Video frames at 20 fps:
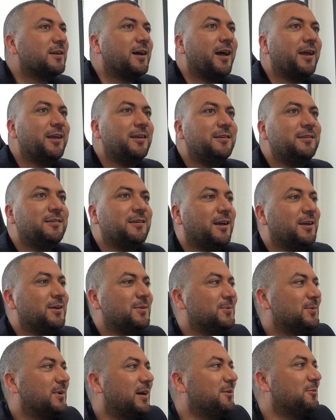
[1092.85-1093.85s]
I
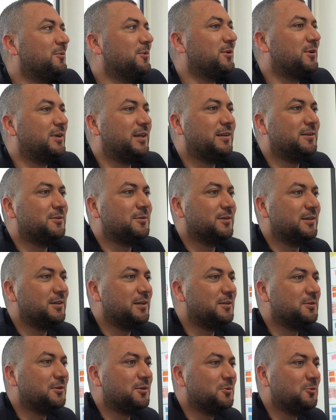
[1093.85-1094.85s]
want to
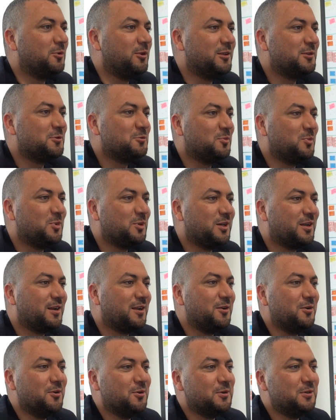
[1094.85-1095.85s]
get on with this webinar
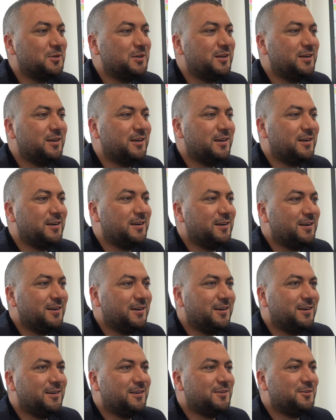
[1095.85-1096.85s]
and go
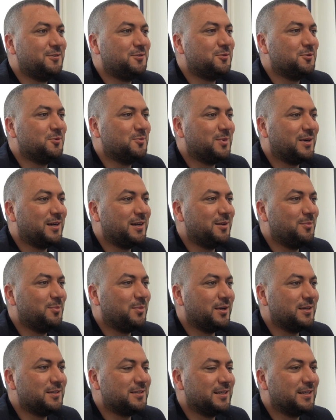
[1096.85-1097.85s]
to my
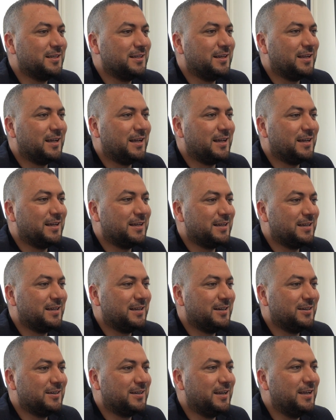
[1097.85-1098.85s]
bicycle.
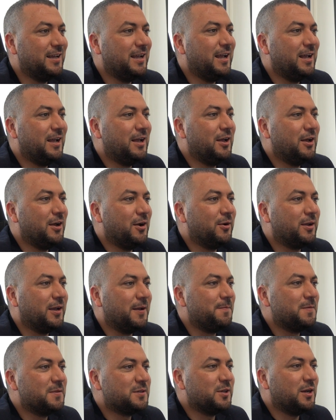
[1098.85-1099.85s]
Okay. Okay,
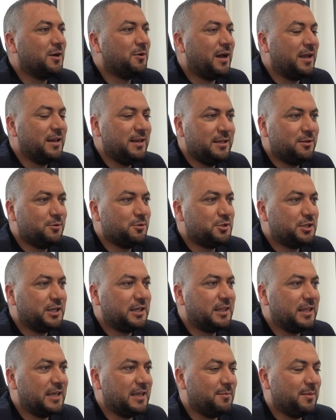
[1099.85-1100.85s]
so now I need to
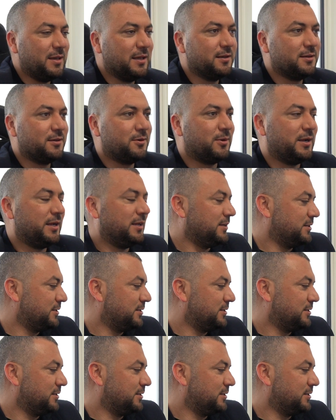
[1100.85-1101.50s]
check the email, right?